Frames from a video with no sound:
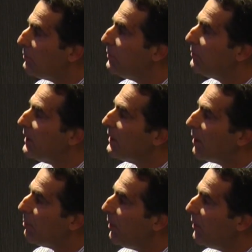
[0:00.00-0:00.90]

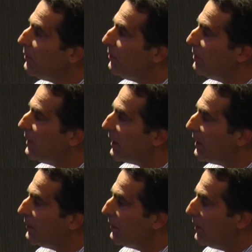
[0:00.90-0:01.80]

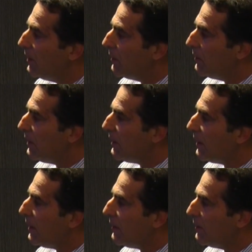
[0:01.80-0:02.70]
15-lipoxygenase, you get
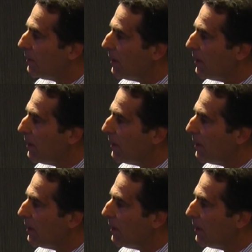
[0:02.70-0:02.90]
a